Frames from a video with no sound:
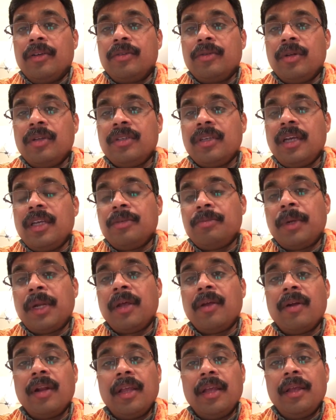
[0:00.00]
Surasa is
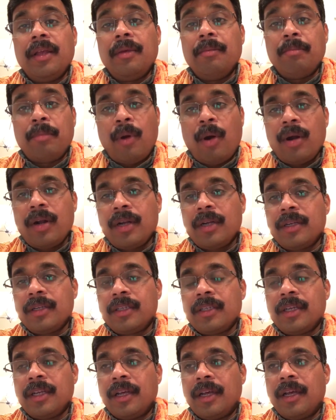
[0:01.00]
particularly
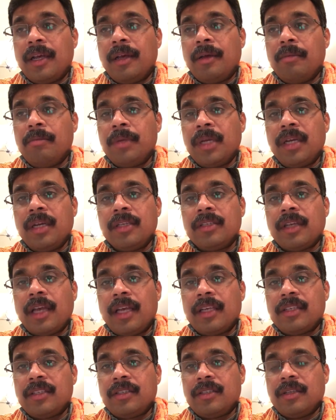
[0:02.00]
important because
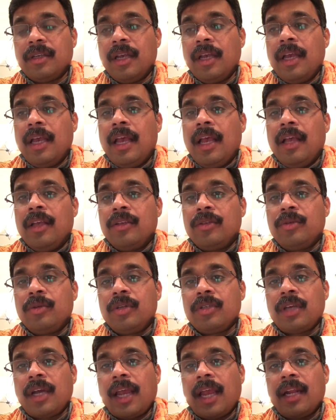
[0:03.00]
as
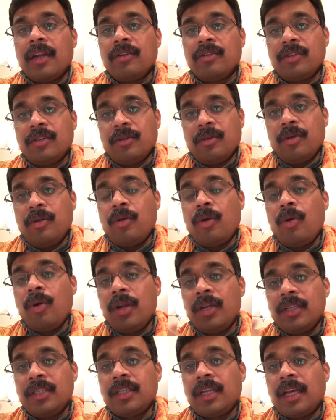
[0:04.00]
Surasa can grow
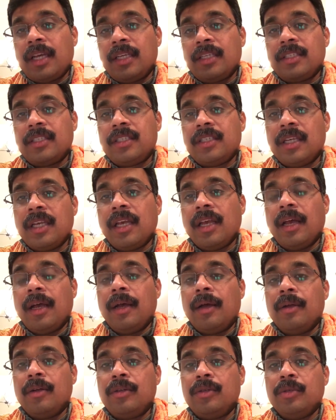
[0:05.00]
in size
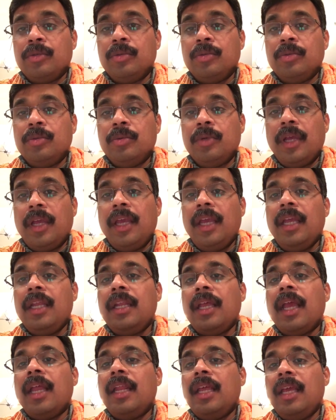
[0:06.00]
to
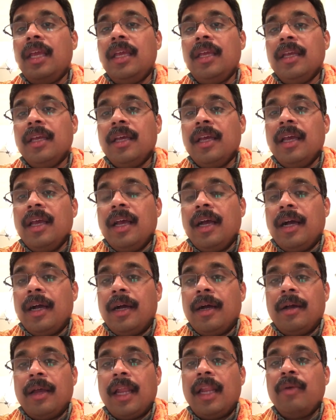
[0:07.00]
eat
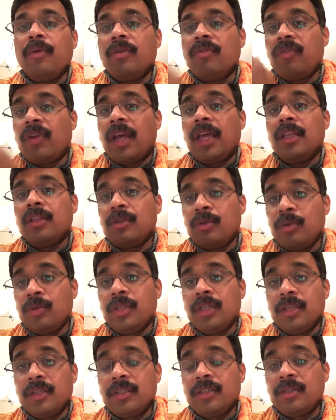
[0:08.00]
anyone flying through
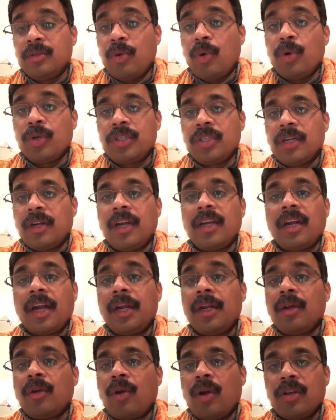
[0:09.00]
this ocean, right,
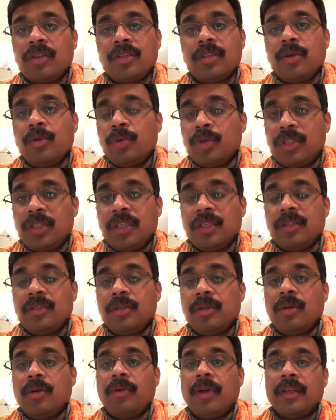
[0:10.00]
trying to cross the ocean.
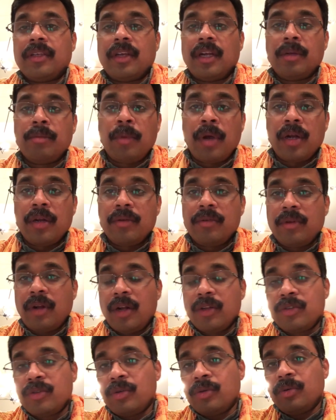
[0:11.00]
So as Hanuman
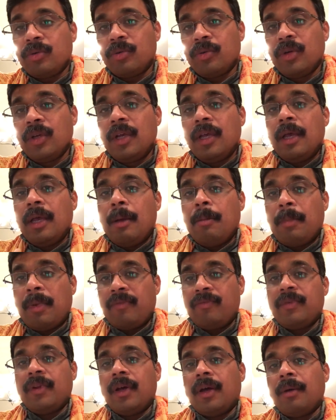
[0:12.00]
also
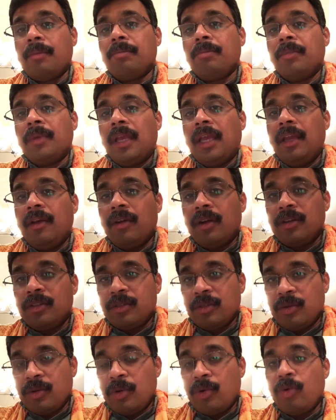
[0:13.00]
puffed up, he
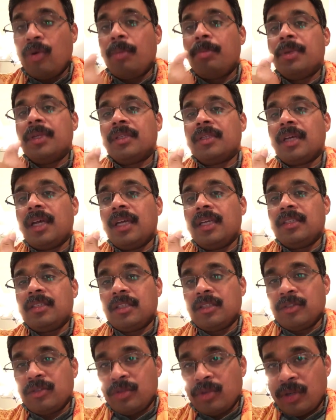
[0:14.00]
also grew up in size,
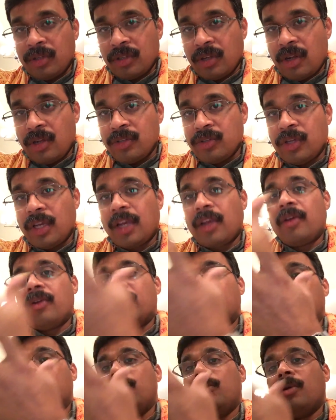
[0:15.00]
and Surasa also
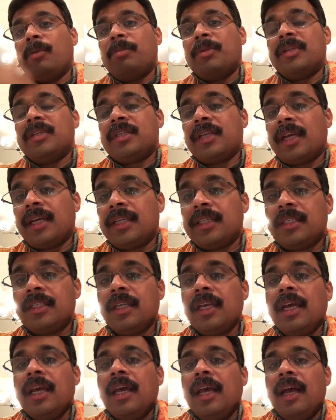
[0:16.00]
grew up in size.
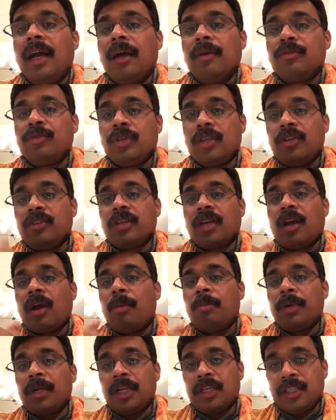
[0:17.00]
So there's a
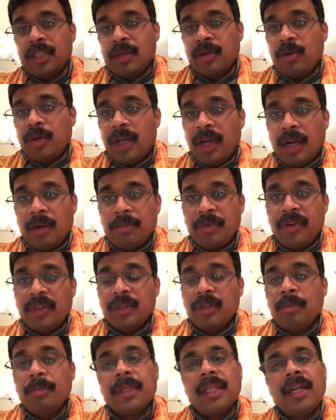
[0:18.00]
competition going on between
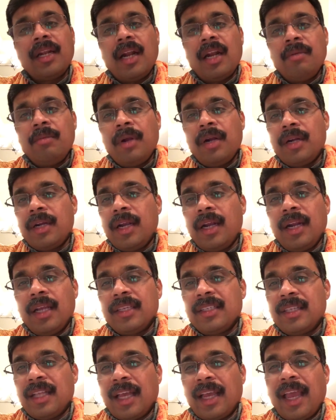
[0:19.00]
the two. But then Hanuman
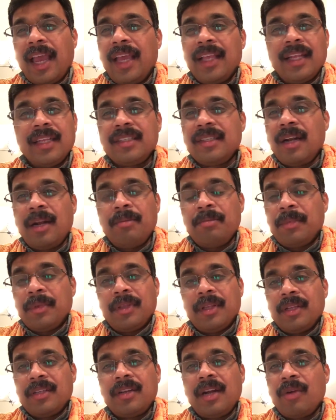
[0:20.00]
realized, like, hey, that's
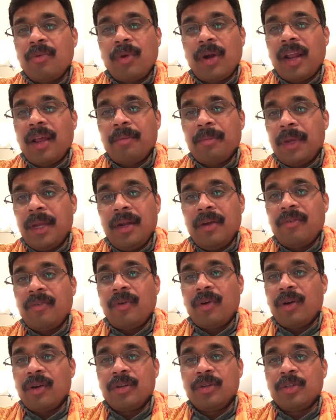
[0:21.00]
not what I'm here
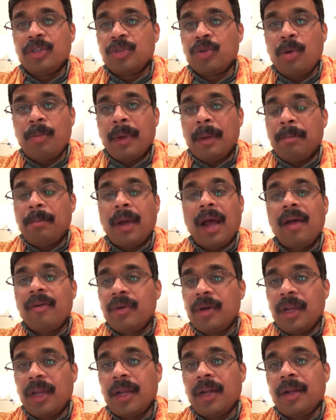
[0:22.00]
for, to show my
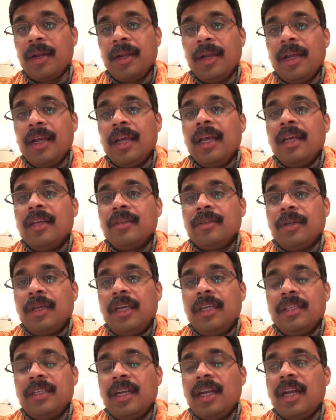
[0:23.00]
power here. So
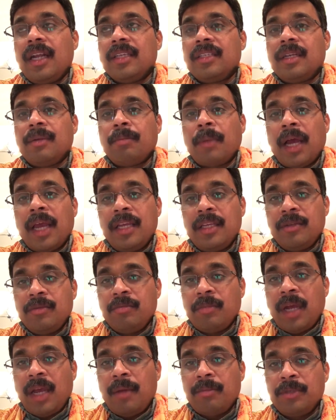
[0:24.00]
he realized that my
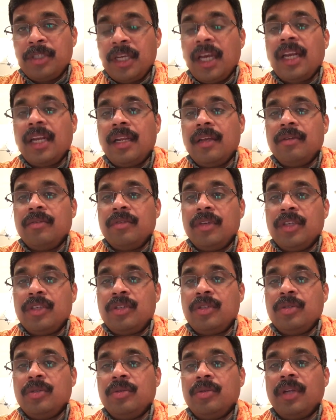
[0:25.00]
objective is
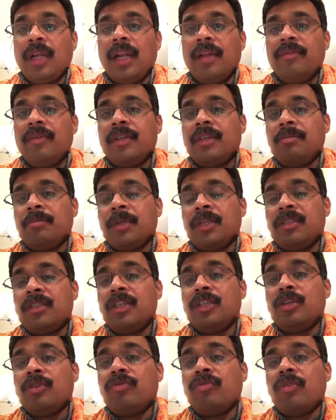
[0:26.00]
to deliver the
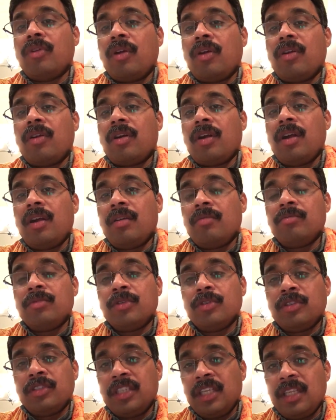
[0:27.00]
message of Lord Ram
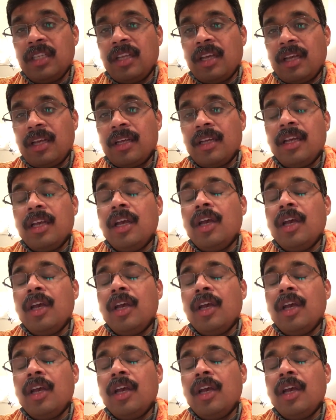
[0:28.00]
to Sita.